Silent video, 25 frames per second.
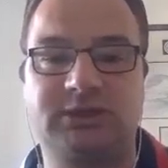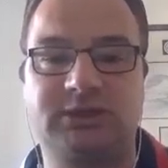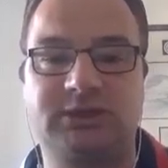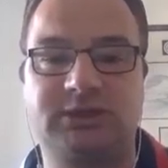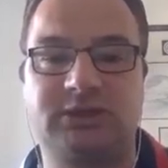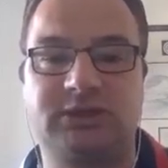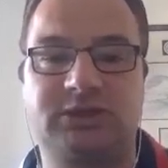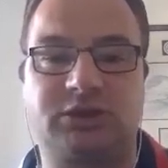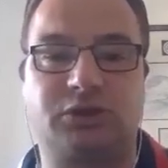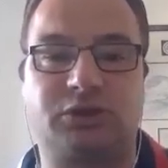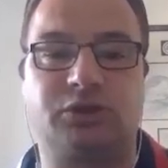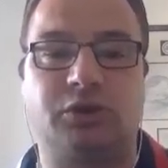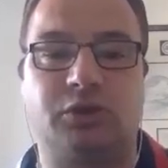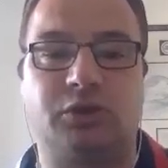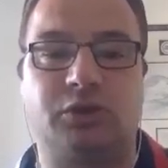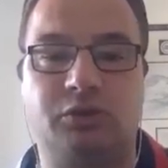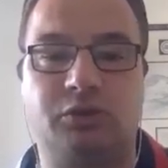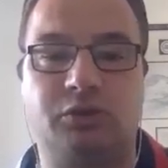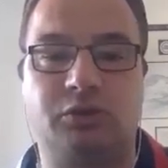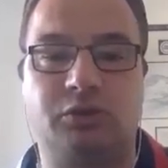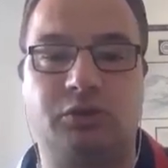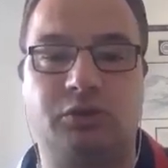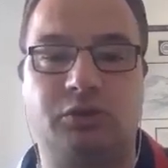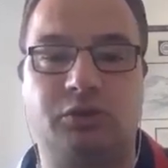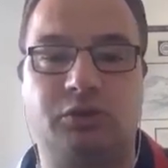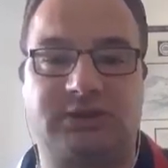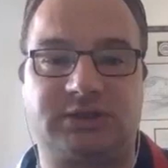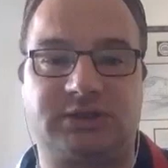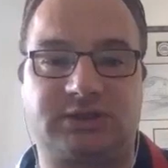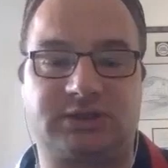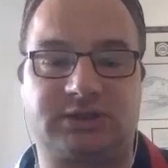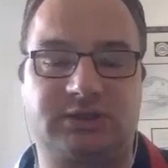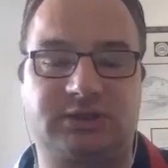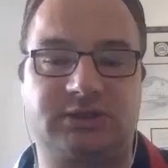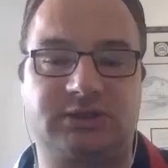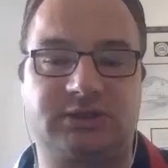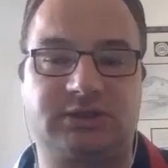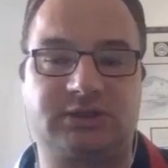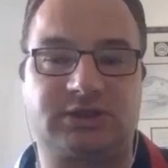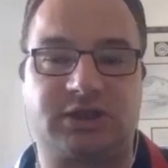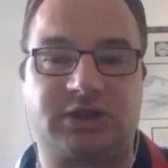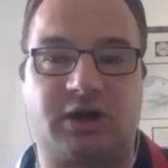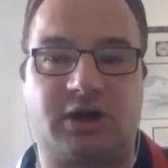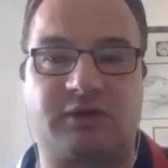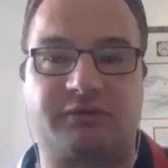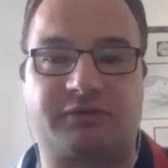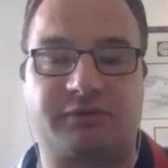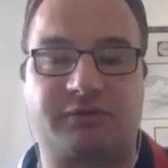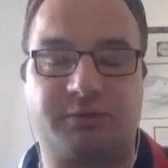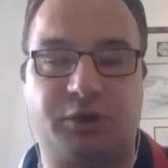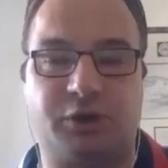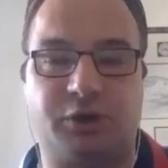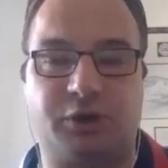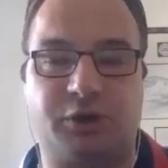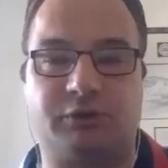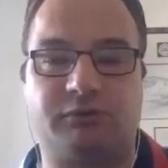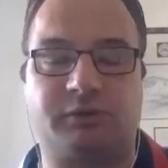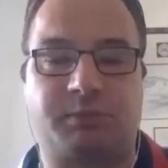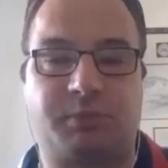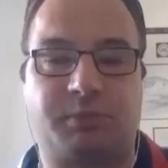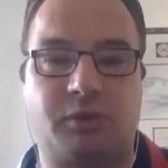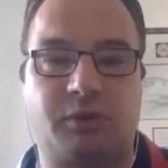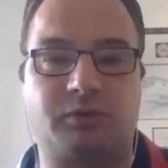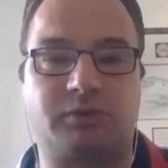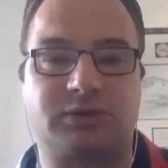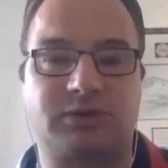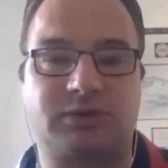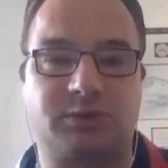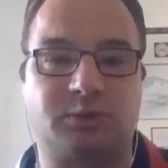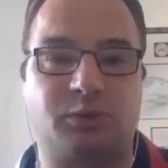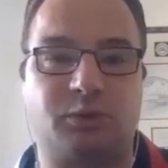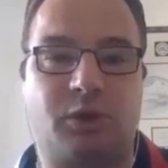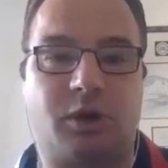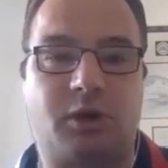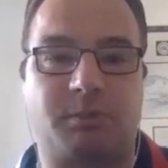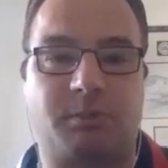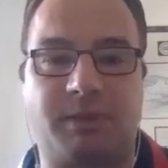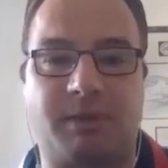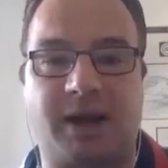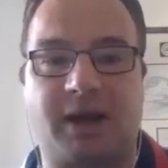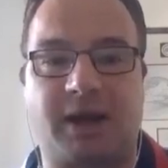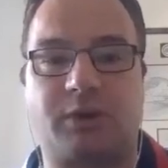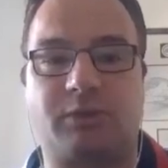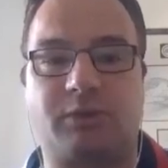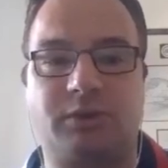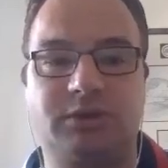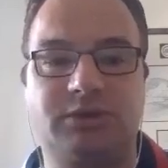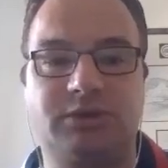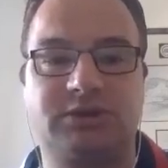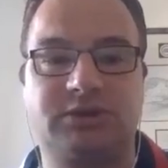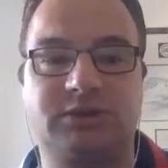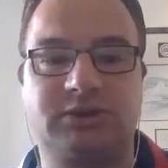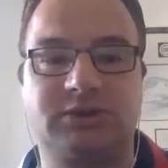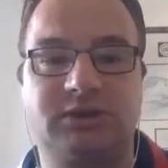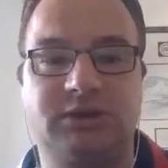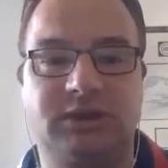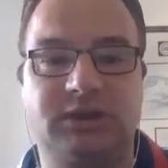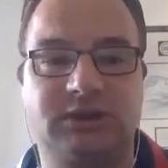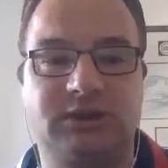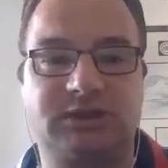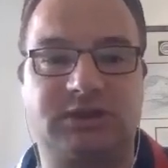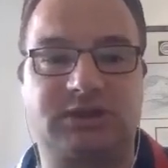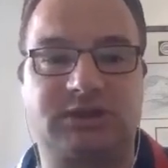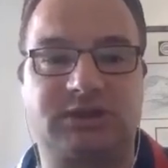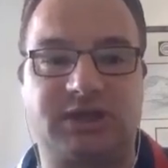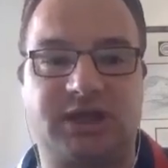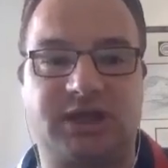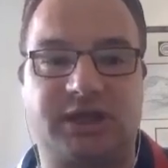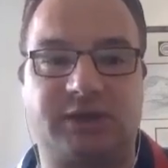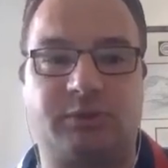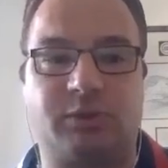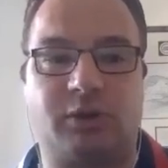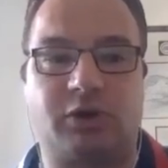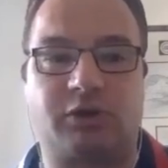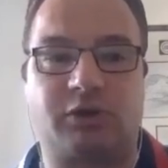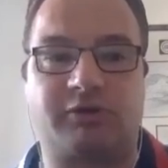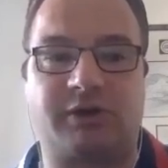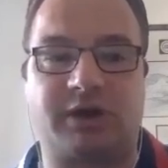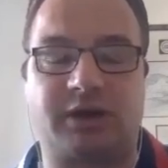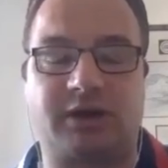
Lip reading: So you almost need to start from your reports and work backwards to see what